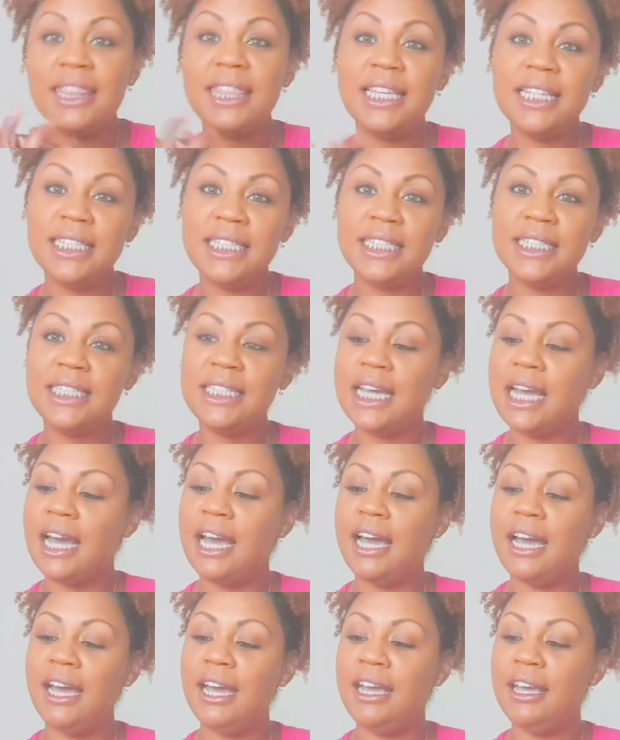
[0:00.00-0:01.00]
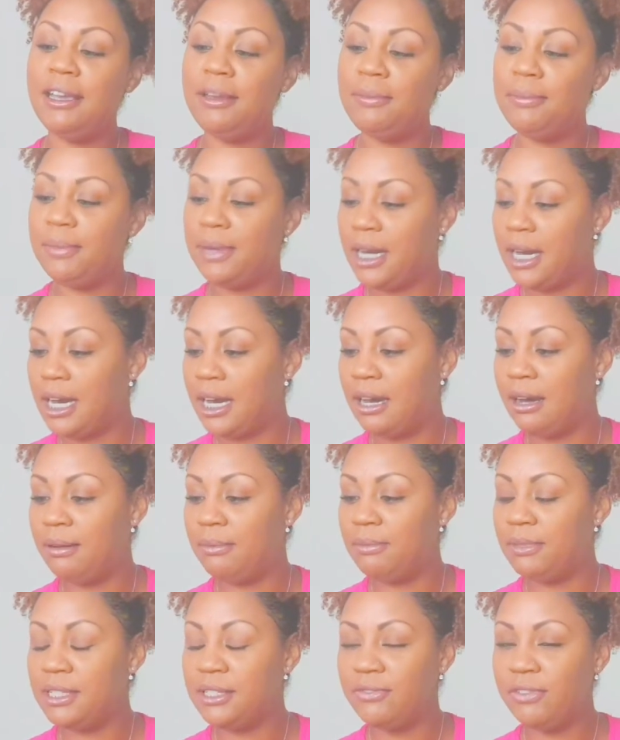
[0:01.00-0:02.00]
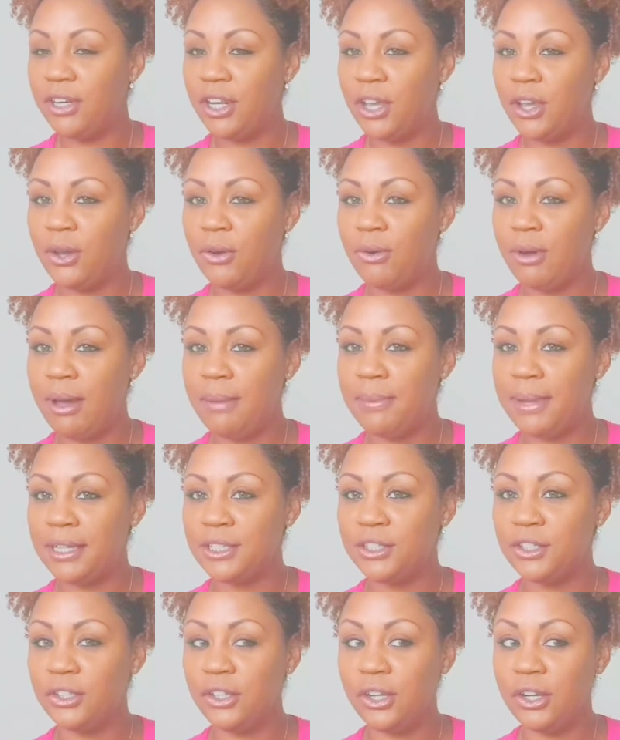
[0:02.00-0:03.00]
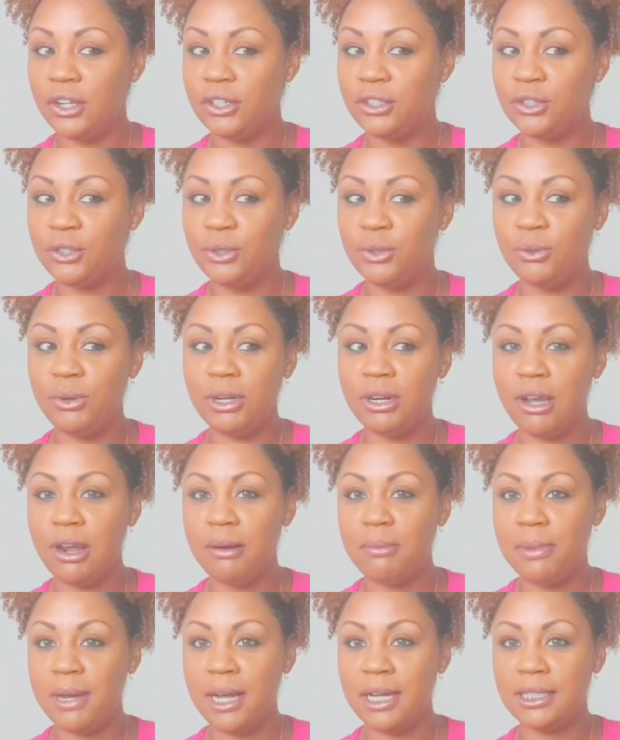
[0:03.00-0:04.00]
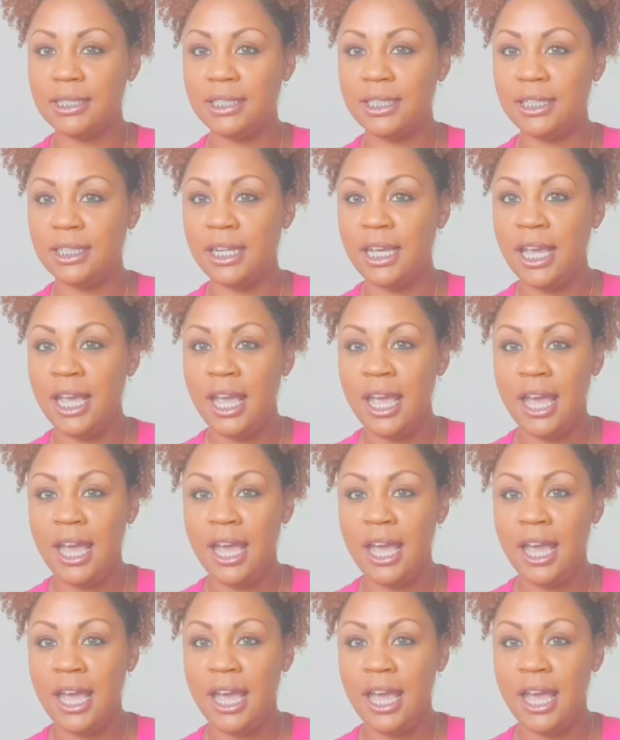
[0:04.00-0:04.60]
this time, this video, I'm actually going to do an unboxing